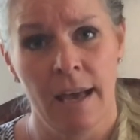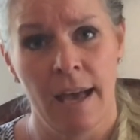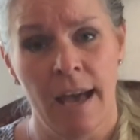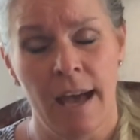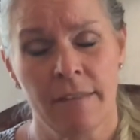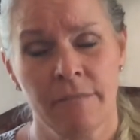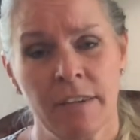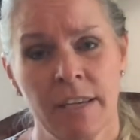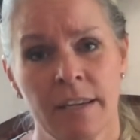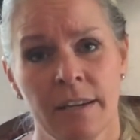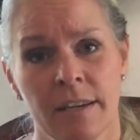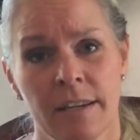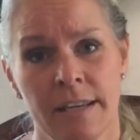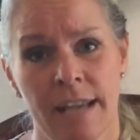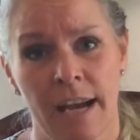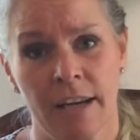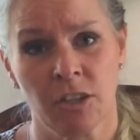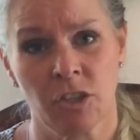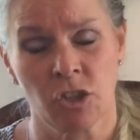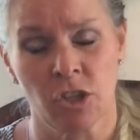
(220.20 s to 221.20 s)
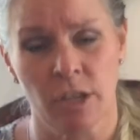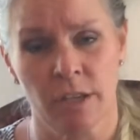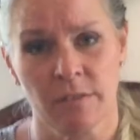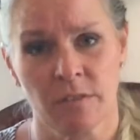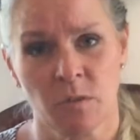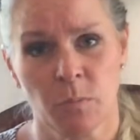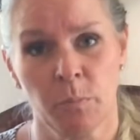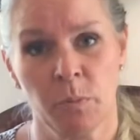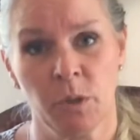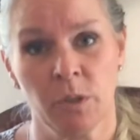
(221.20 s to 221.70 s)
Having
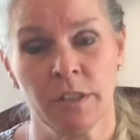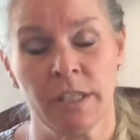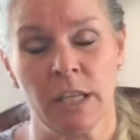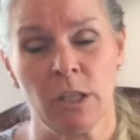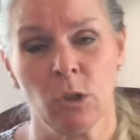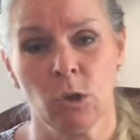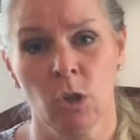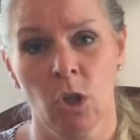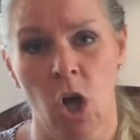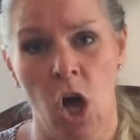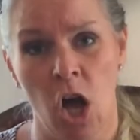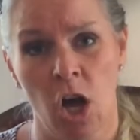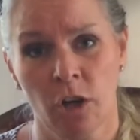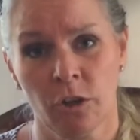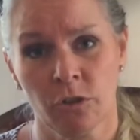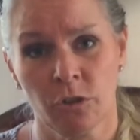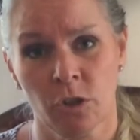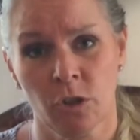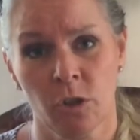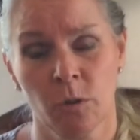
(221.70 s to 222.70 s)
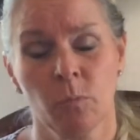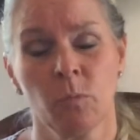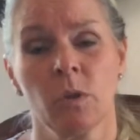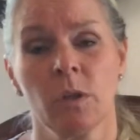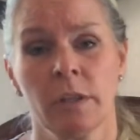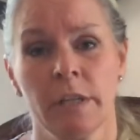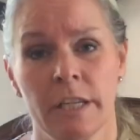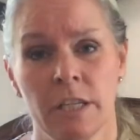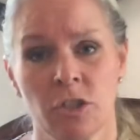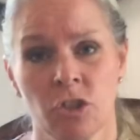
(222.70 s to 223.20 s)
connections, building long-term
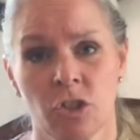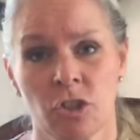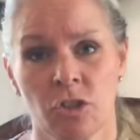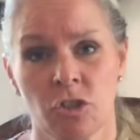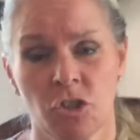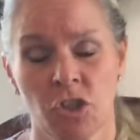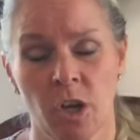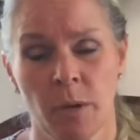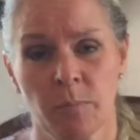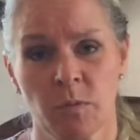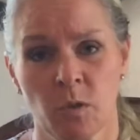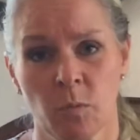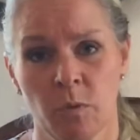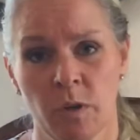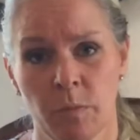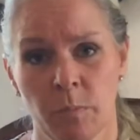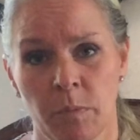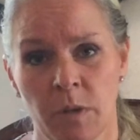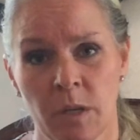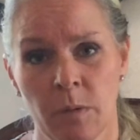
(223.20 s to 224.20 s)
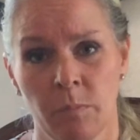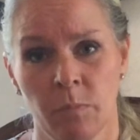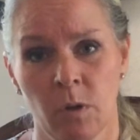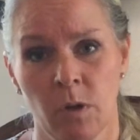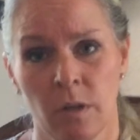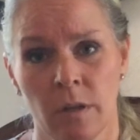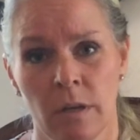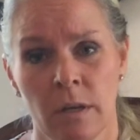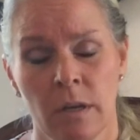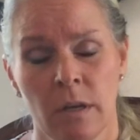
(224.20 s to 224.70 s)
relationships with
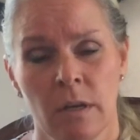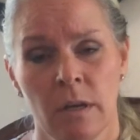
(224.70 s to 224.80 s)
people.